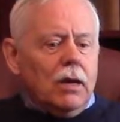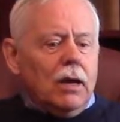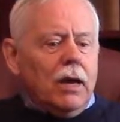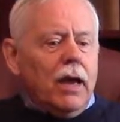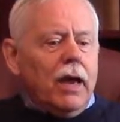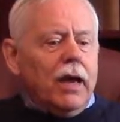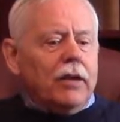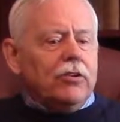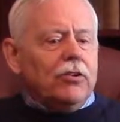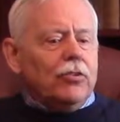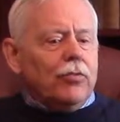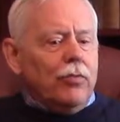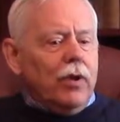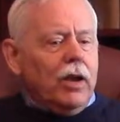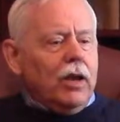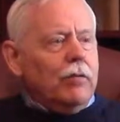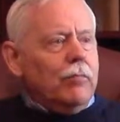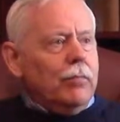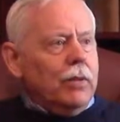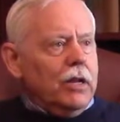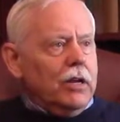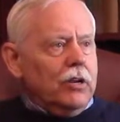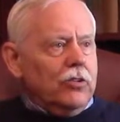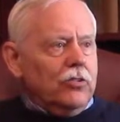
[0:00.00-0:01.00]
and train
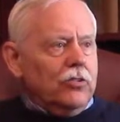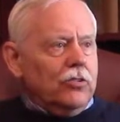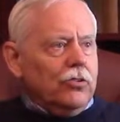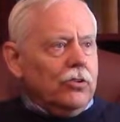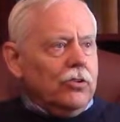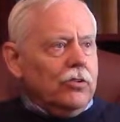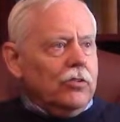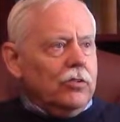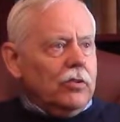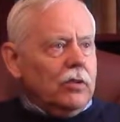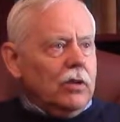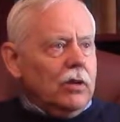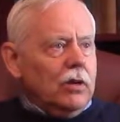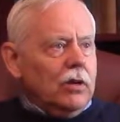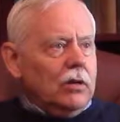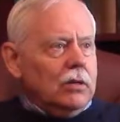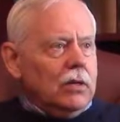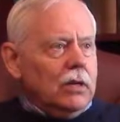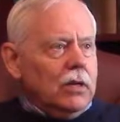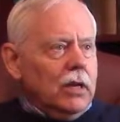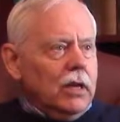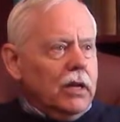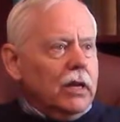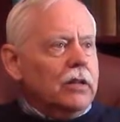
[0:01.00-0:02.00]
ministers
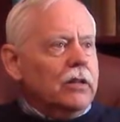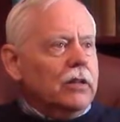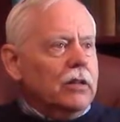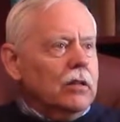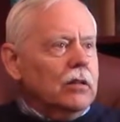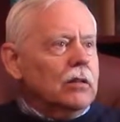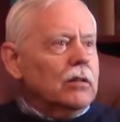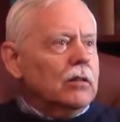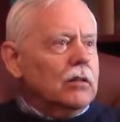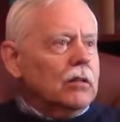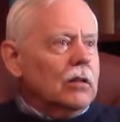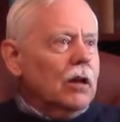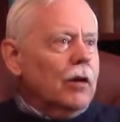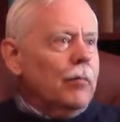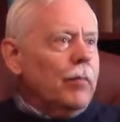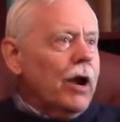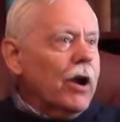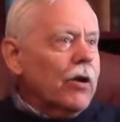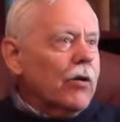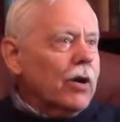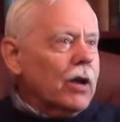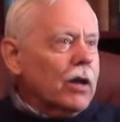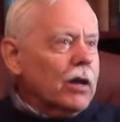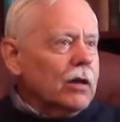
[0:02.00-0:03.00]
in
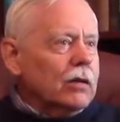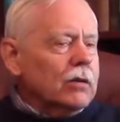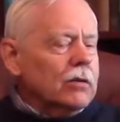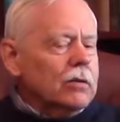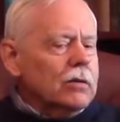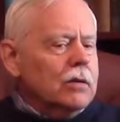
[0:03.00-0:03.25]
America.